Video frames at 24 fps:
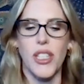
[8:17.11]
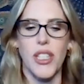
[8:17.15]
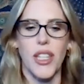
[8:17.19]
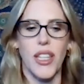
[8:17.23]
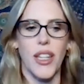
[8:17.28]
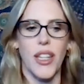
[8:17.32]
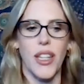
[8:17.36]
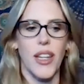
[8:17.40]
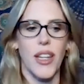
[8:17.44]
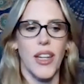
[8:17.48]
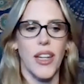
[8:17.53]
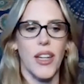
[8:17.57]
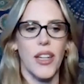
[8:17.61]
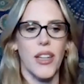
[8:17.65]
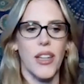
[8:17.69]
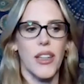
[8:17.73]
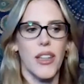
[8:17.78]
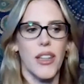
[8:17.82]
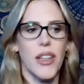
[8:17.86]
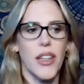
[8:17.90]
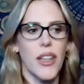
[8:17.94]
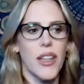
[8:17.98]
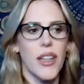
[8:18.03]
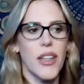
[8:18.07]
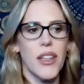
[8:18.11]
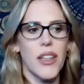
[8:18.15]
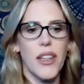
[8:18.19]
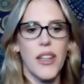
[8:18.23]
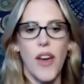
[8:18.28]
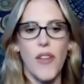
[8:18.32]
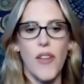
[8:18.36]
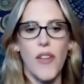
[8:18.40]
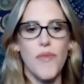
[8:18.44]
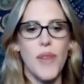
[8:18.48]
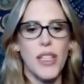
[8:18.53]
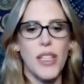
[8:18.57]
And
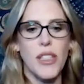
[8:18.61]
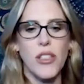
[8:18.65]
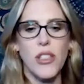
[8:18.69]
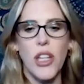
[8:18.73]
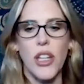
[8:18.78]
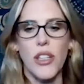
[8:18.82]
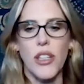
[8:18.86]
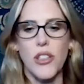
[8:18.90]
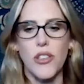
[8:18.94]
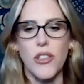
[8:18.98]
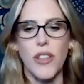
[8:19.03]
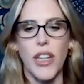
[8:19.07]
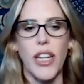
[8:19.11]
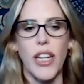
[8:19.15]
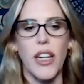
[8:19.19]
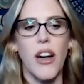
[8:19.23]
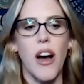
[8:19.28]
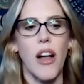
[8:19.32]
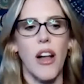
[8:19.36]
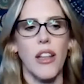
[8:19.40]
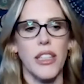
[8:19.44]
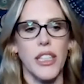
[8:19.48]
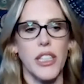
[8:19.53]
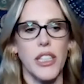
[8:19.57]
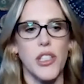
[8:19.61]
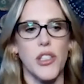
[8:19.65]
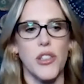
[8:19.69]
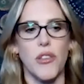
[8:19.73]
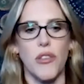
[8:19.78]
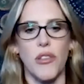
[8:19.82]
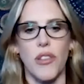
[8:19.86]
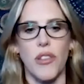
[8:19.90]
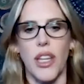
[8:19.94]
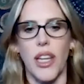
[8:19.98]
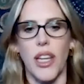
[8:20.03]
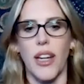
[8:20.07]
I've met tons of great colleagues
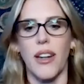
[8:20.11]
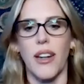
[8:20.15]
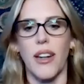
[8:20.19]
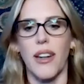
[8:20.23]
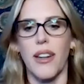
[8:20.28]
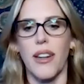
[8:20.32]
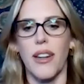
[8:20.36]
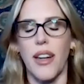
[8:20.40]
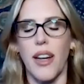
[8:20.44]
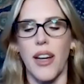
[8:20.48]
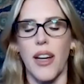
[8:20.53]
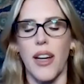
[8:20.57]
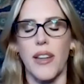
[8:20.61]
through there,